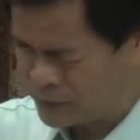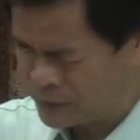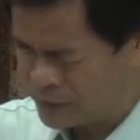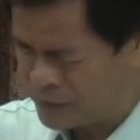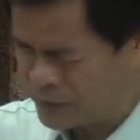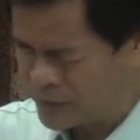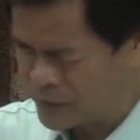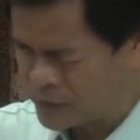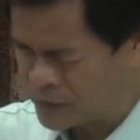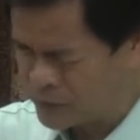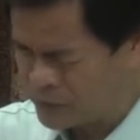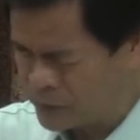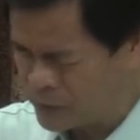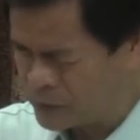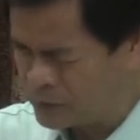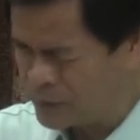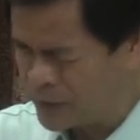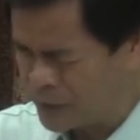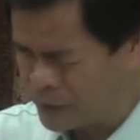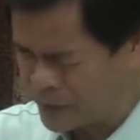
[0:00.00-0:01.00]
Give us
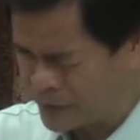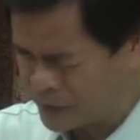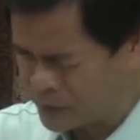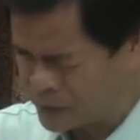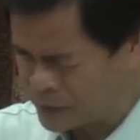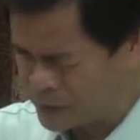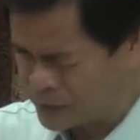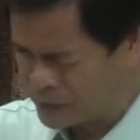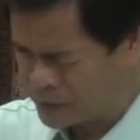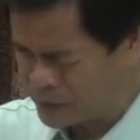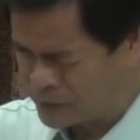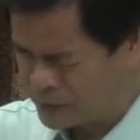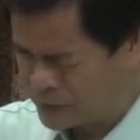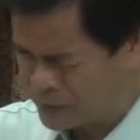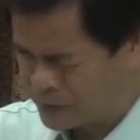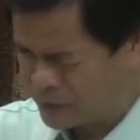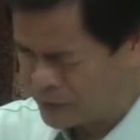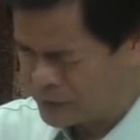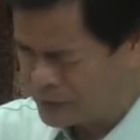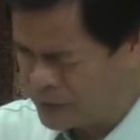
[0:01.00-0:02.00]
forbearance.
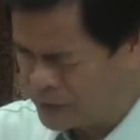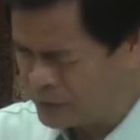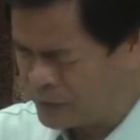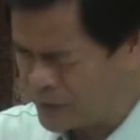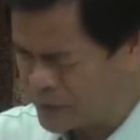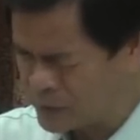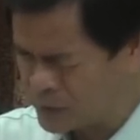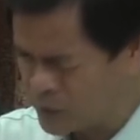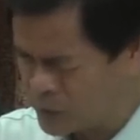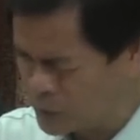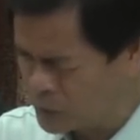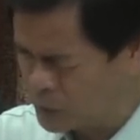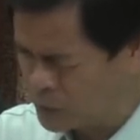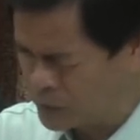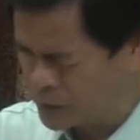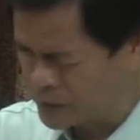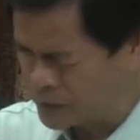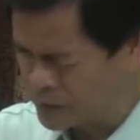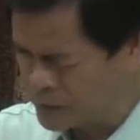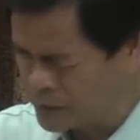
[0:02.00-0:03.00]
Give us, O oh
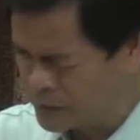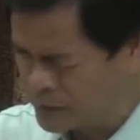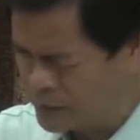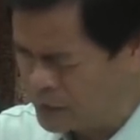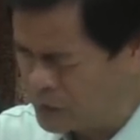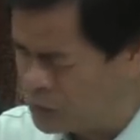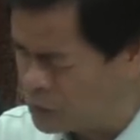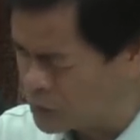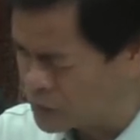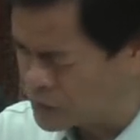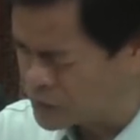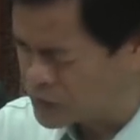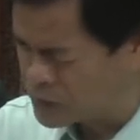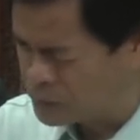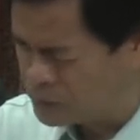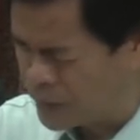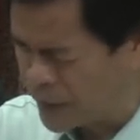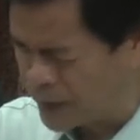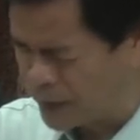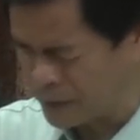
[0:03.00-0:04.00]
Lord, your
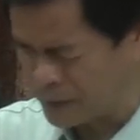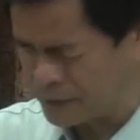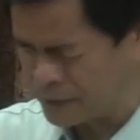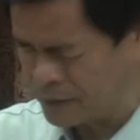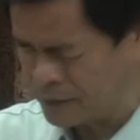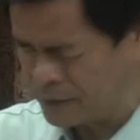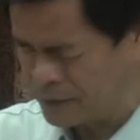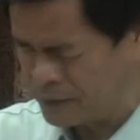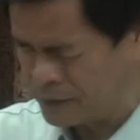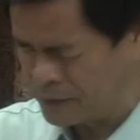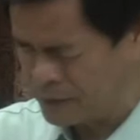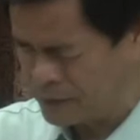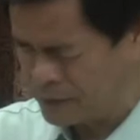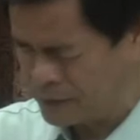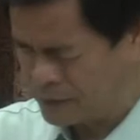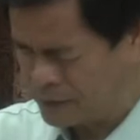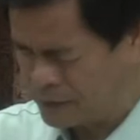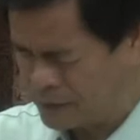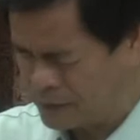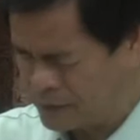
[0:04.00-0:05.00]
spirit,
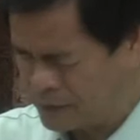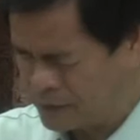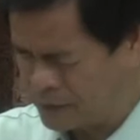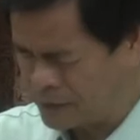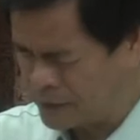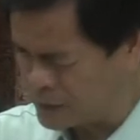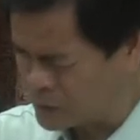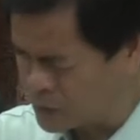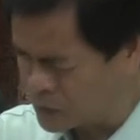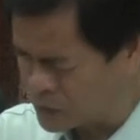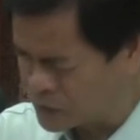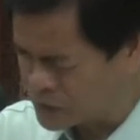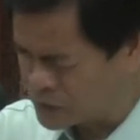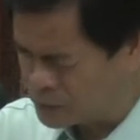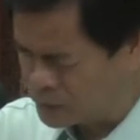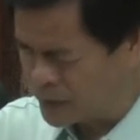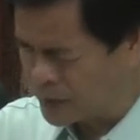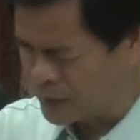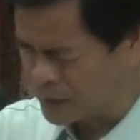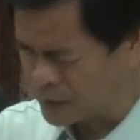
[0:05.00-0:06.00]
that your
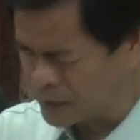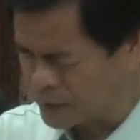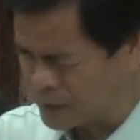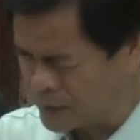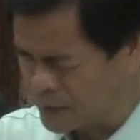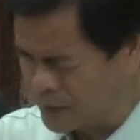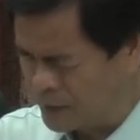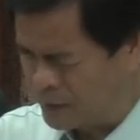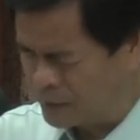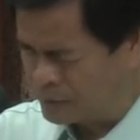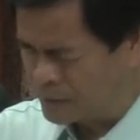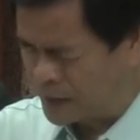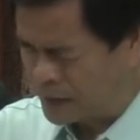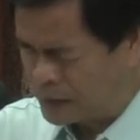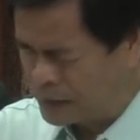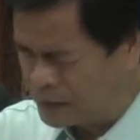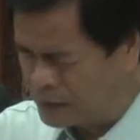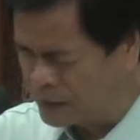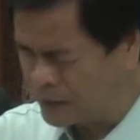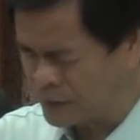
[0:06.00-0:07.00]
spirit may
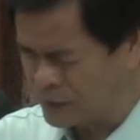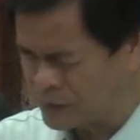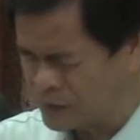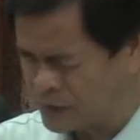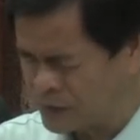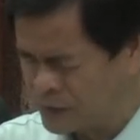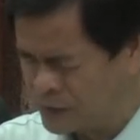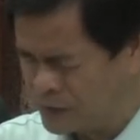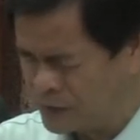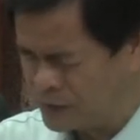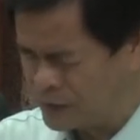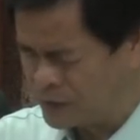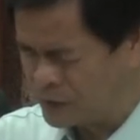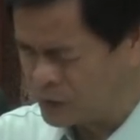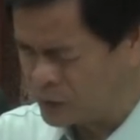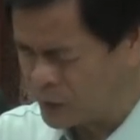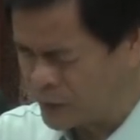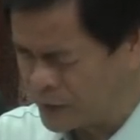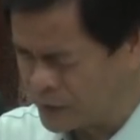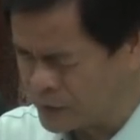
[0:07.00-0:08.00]
lead us
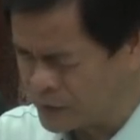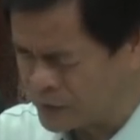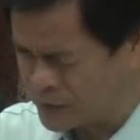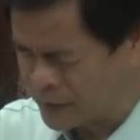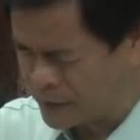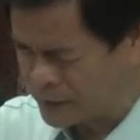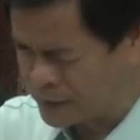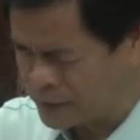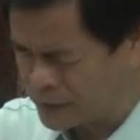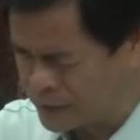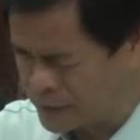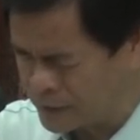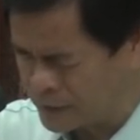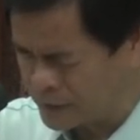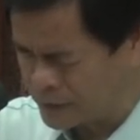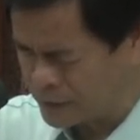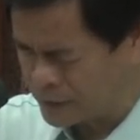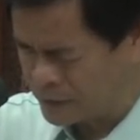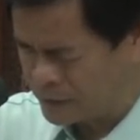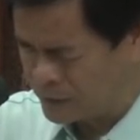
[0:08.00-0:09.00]
into understanding
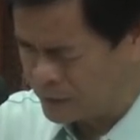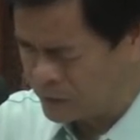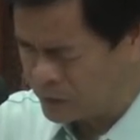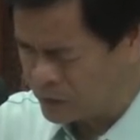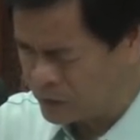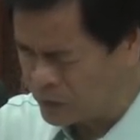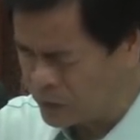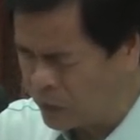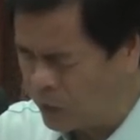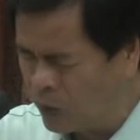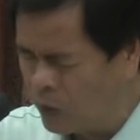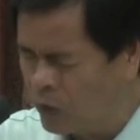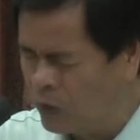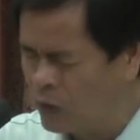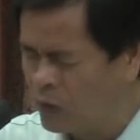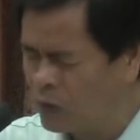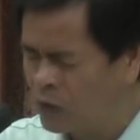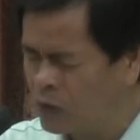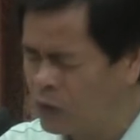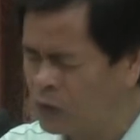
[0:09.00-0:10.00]

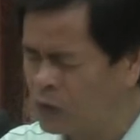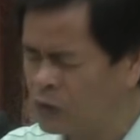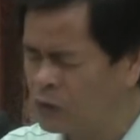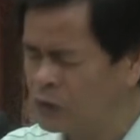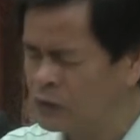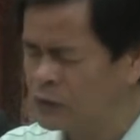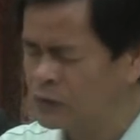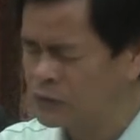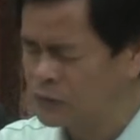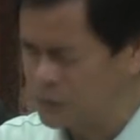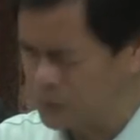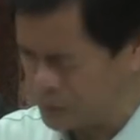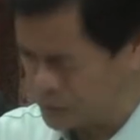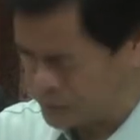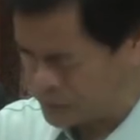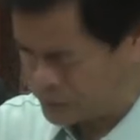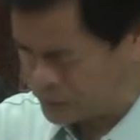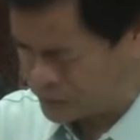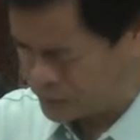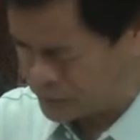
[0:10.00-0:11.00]
all
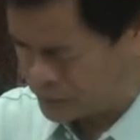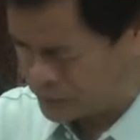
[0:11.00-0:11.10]
truth.